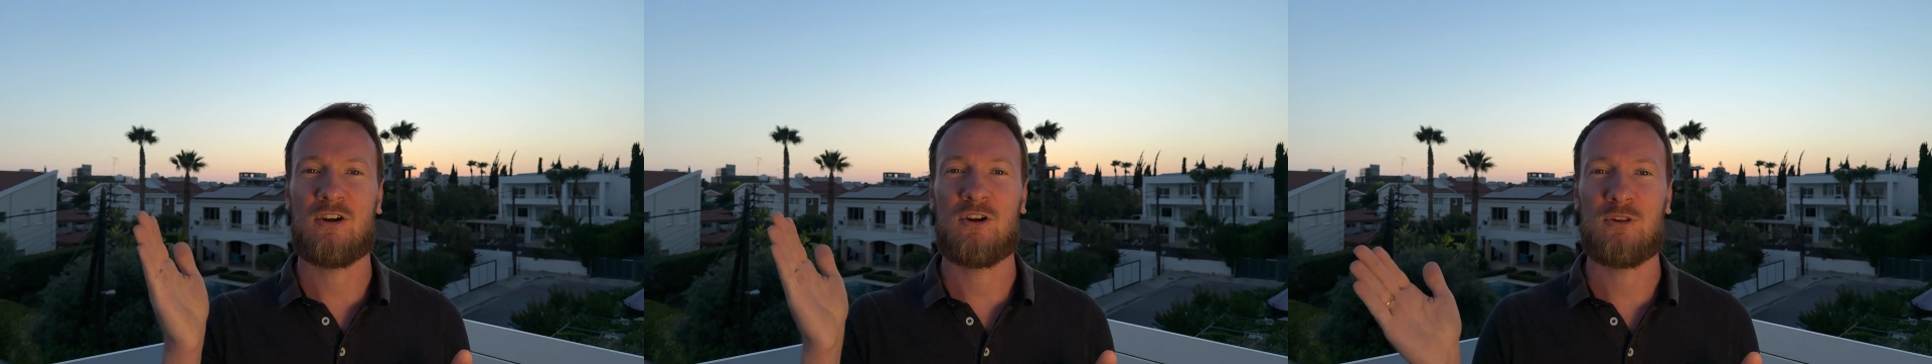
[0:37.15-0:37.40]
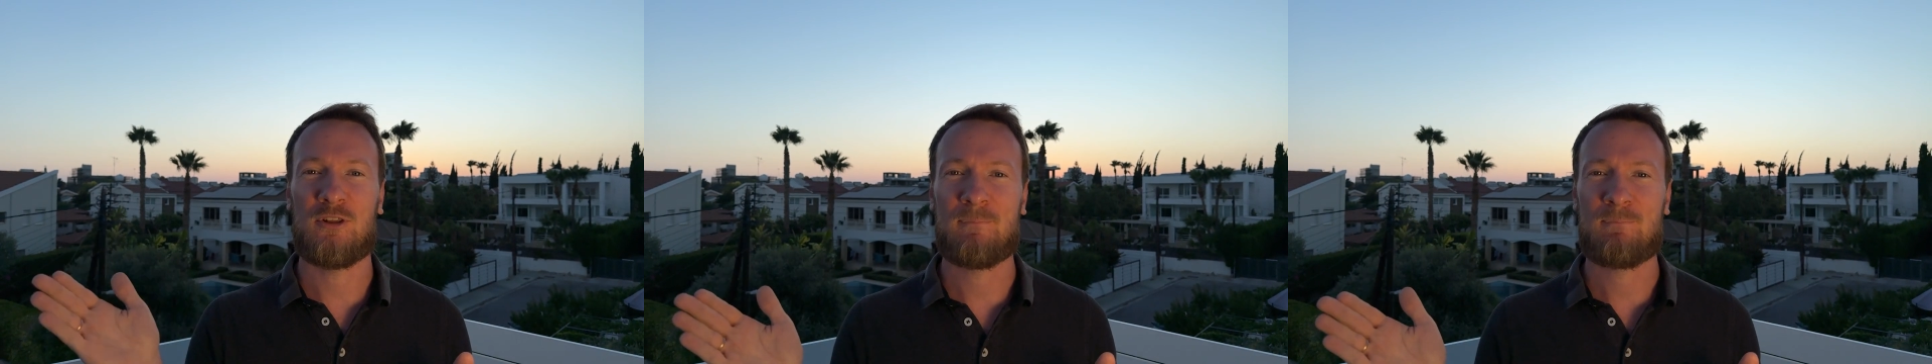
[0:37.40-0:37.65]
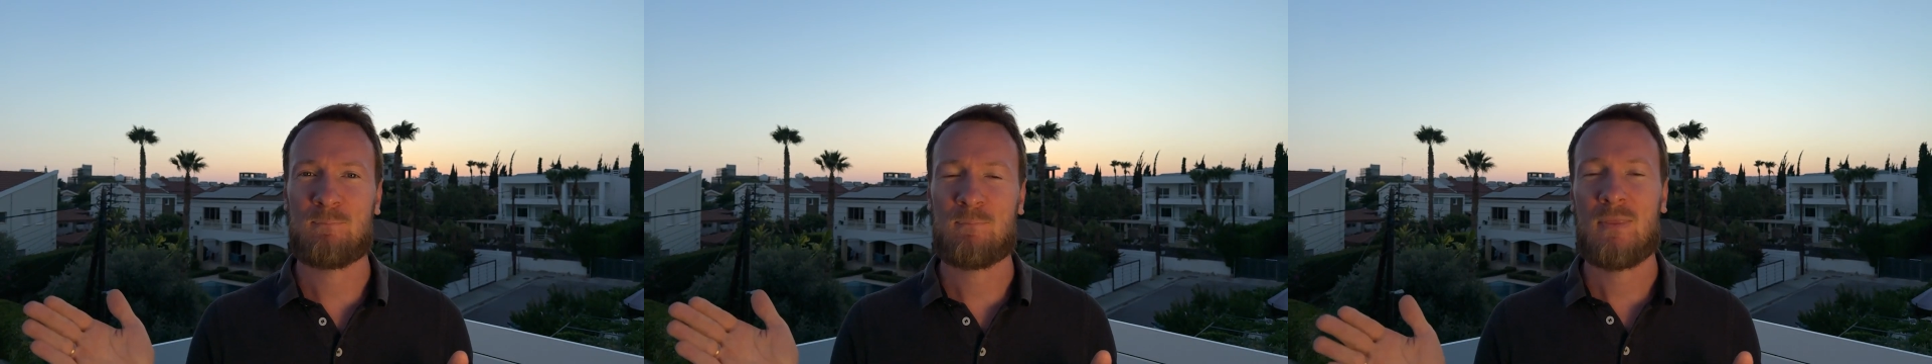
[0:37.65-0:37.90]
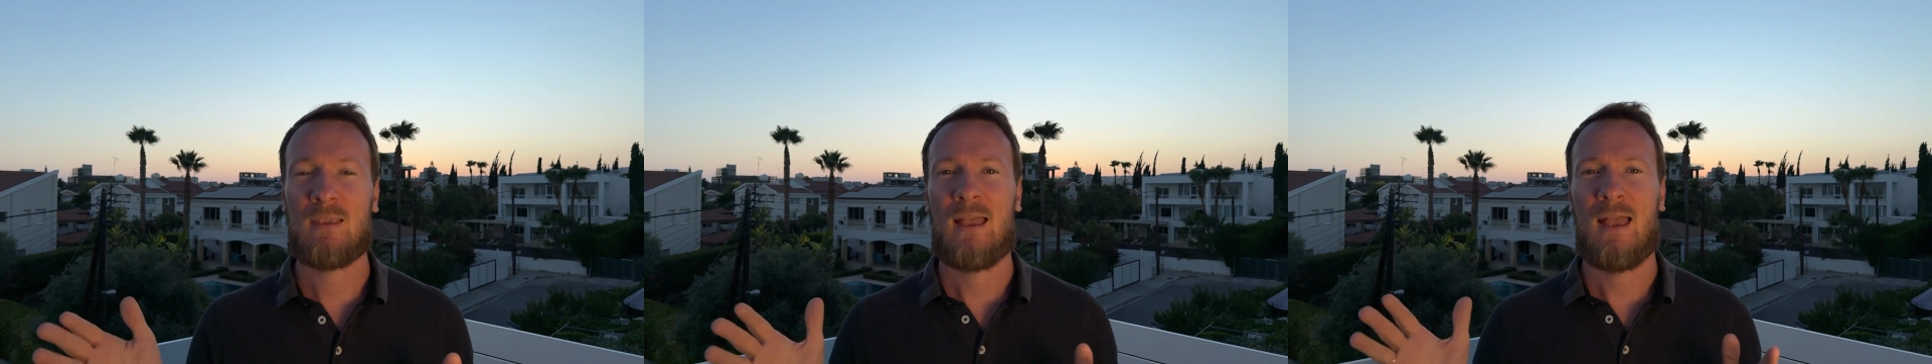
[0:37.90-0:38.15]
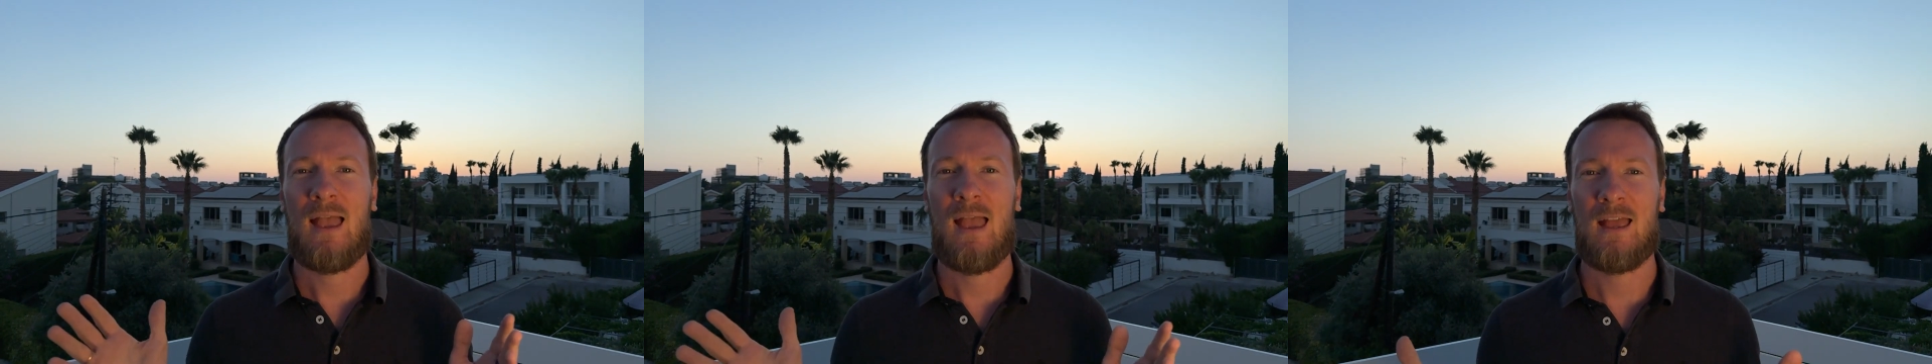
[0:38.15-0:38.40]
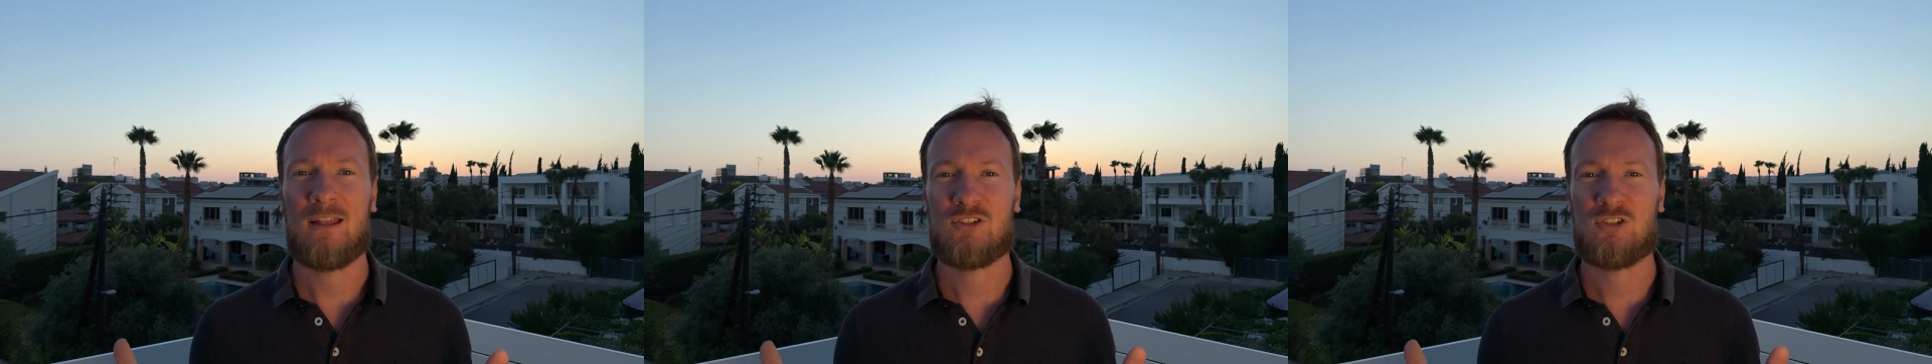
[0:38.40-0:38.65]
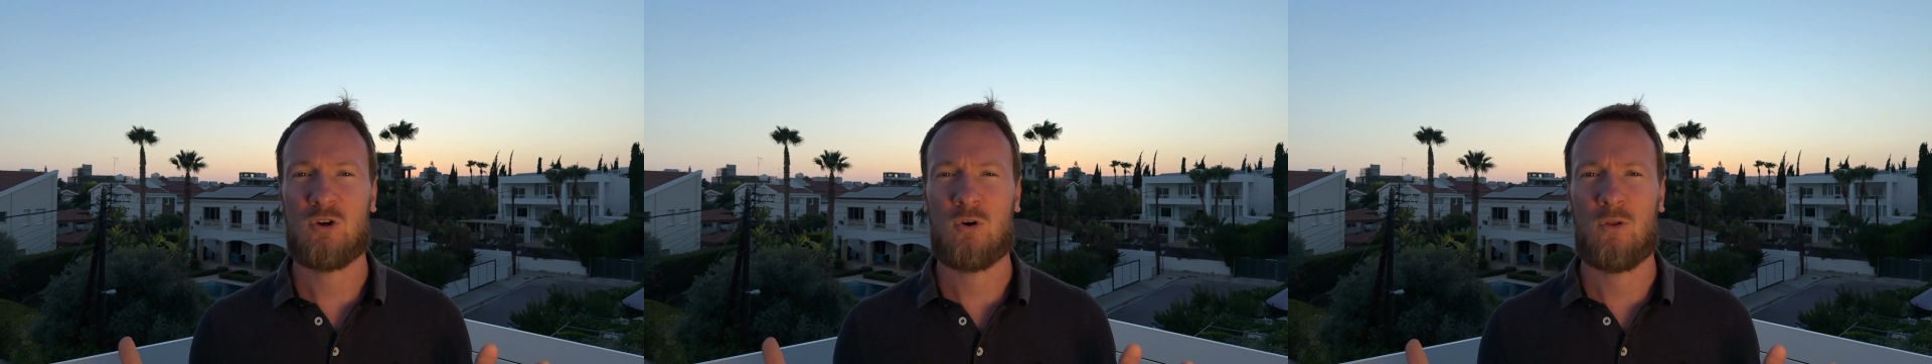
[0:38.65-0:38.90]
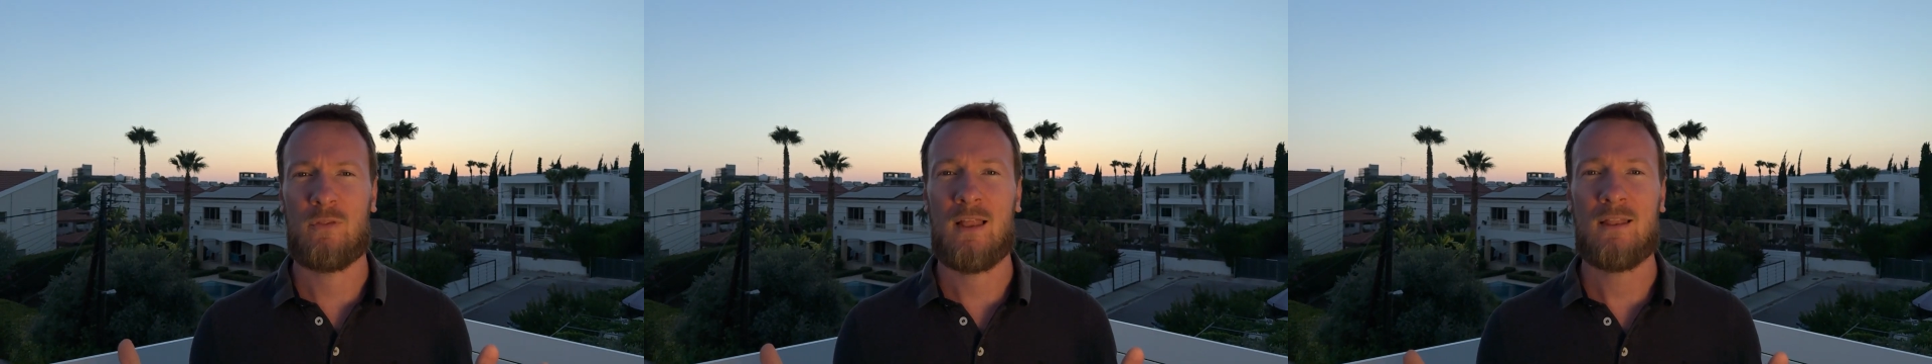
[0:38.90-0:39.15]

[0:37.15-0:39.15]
early, and so on.